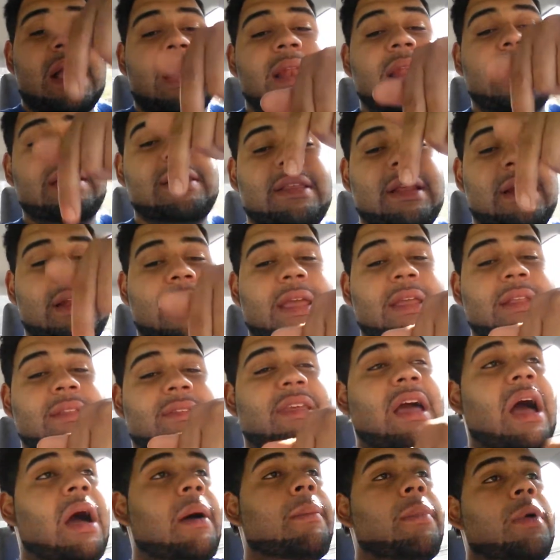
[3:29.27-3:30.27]
Click the
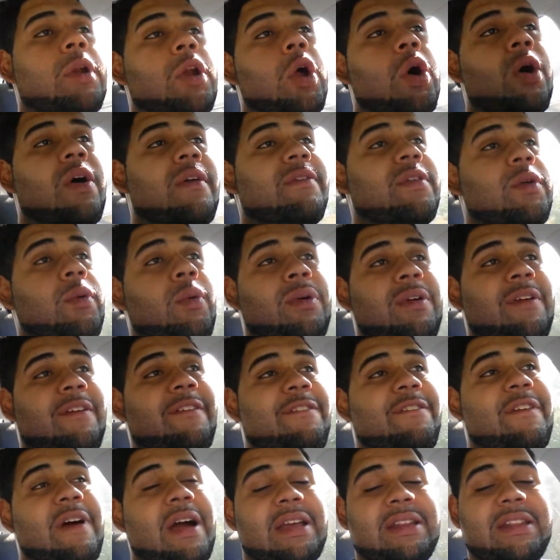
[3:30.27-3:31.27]
link down below if you want
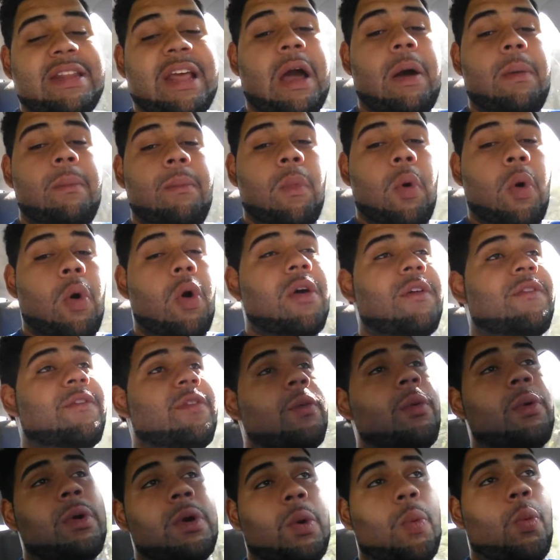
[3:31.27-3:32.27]
to find out more,
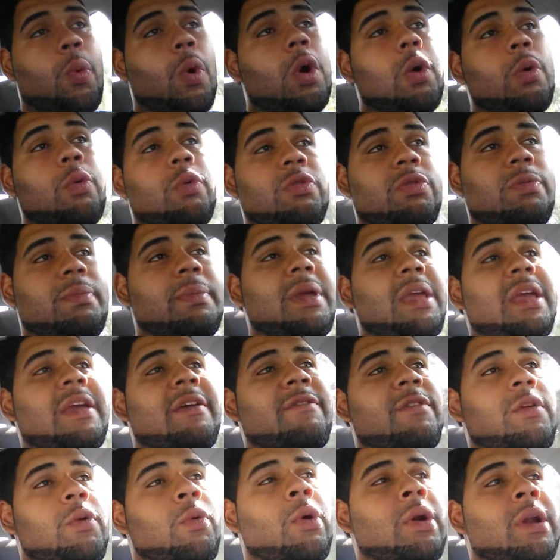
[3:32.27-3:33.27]
if you want to work with
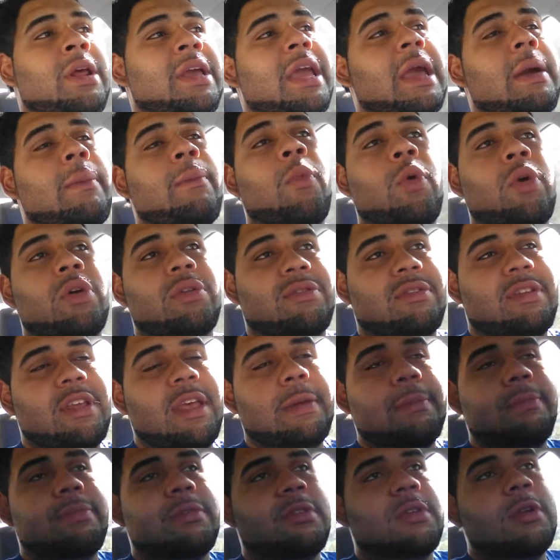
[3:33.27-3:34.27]
me, if you want to get more
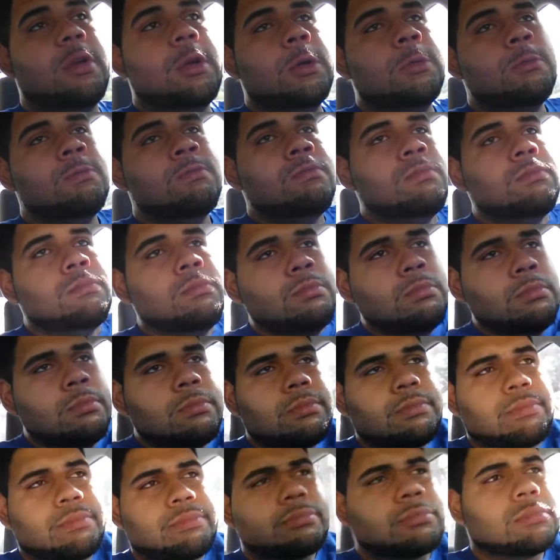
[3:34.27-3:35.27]
tips
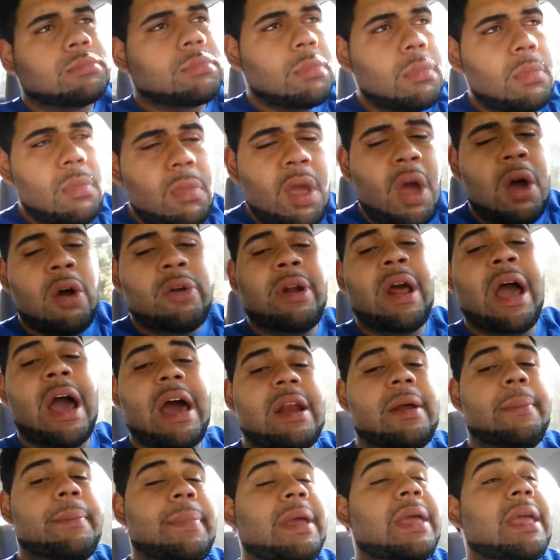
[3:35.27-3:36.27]
on
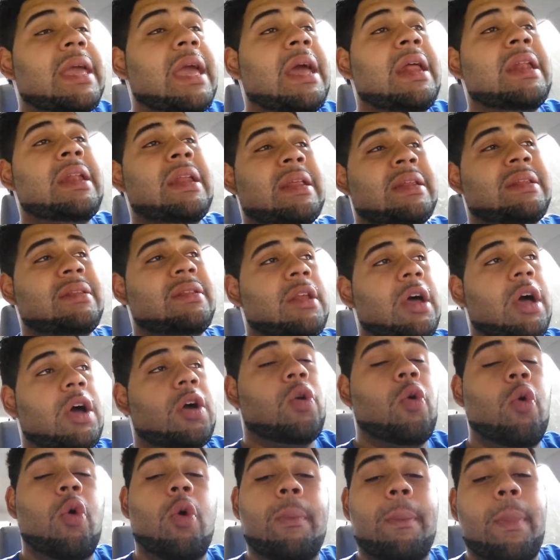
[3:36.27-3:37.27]
how to begin, and
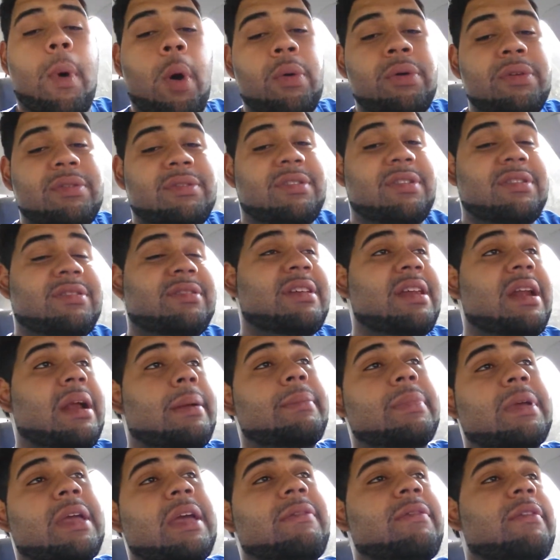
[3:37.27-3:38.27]
the cool bonuses that
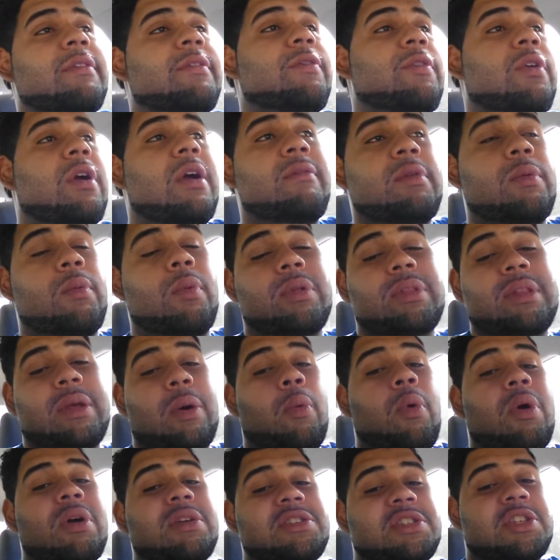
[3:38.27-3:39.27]
I'm giving for everyone
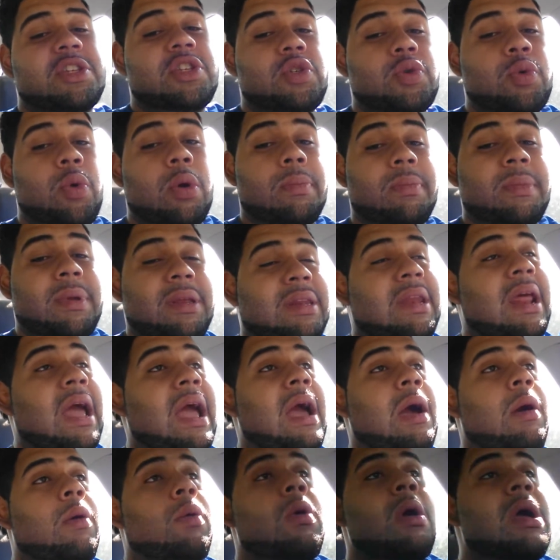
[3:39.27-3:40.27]
that wants to join me
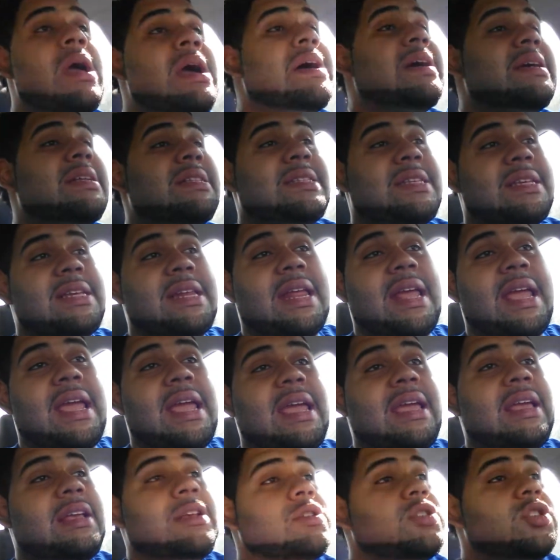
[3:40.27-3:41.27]
now,
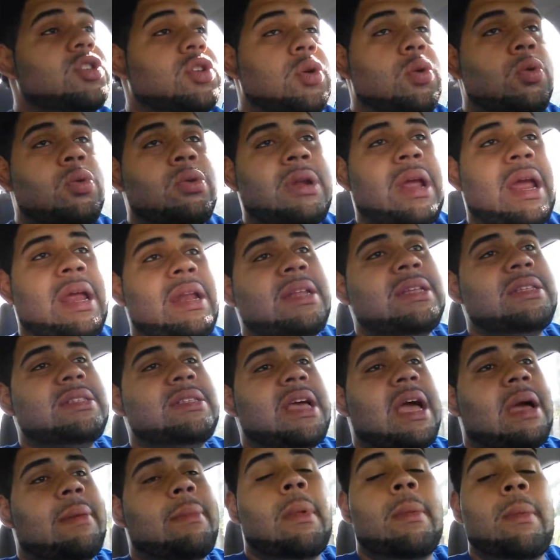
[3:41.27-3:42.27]
today, soon,
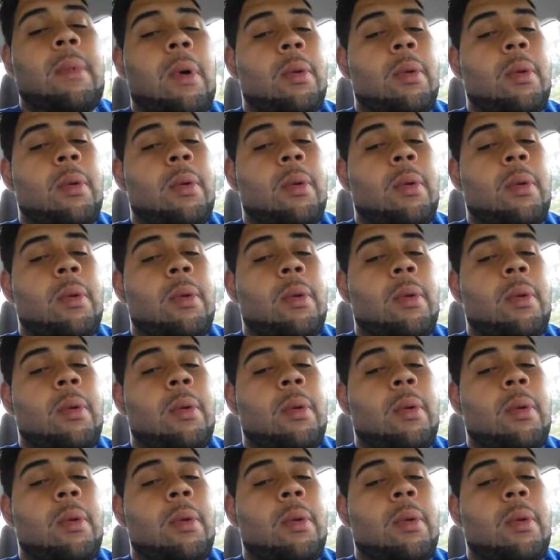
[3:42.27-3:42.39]
anytime.